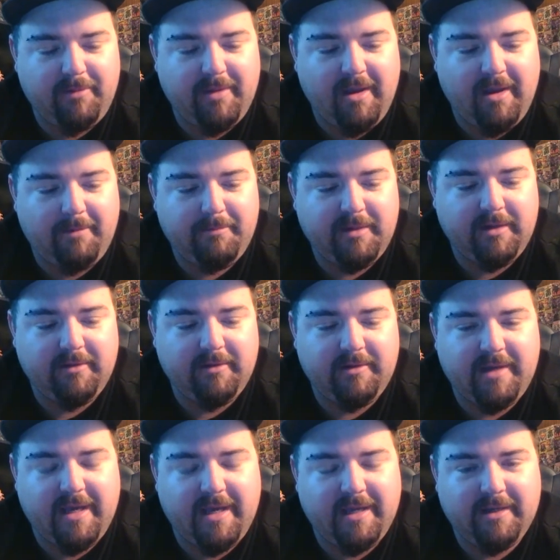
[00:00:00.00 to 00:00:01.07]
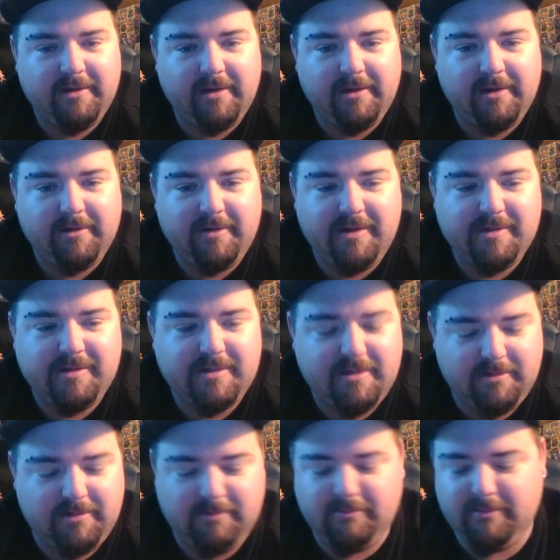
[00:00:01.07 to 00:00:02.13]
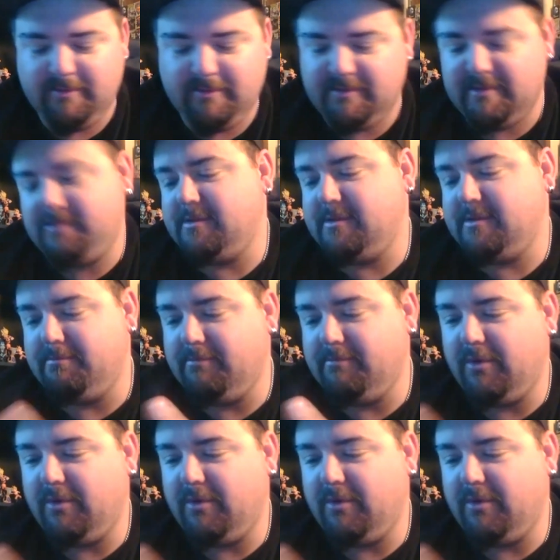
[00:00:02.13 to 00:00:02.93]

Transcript: me up middle of the day, and this is just,